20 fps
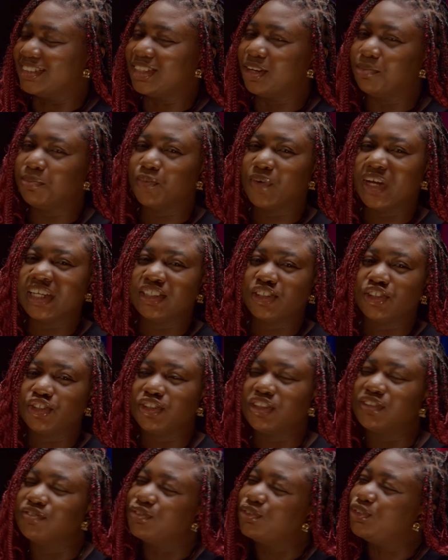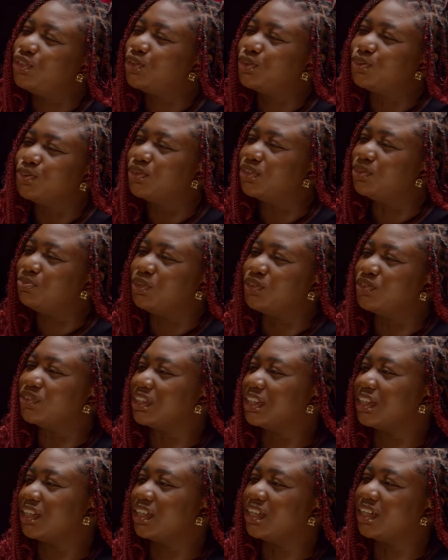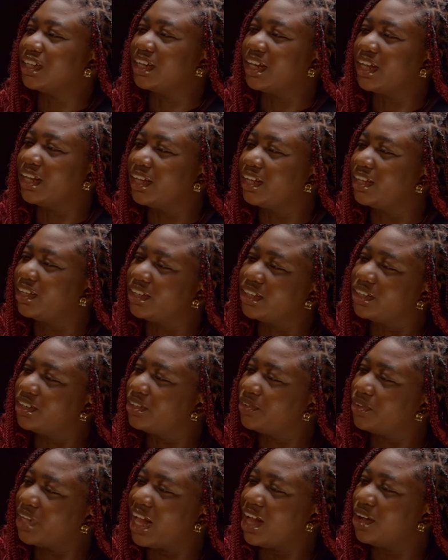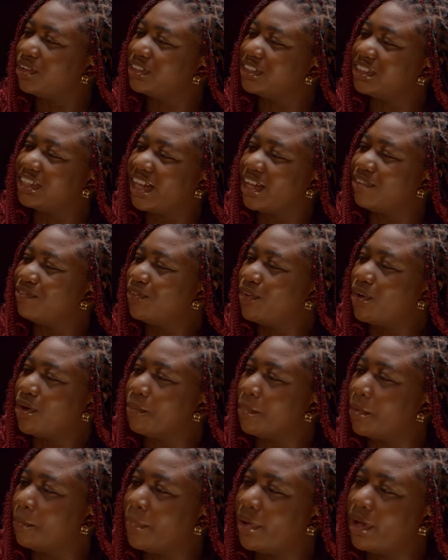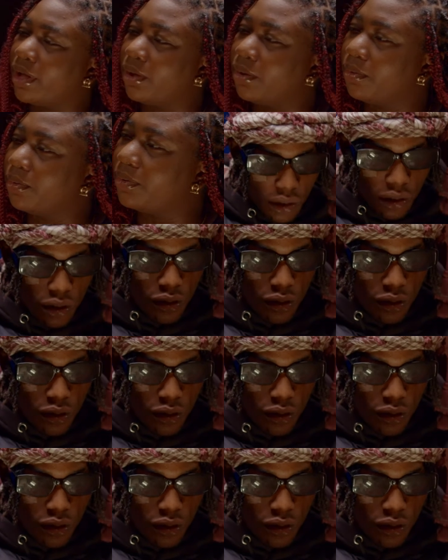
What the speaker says: tell me, why did you even choose music? Like, how did that even come about?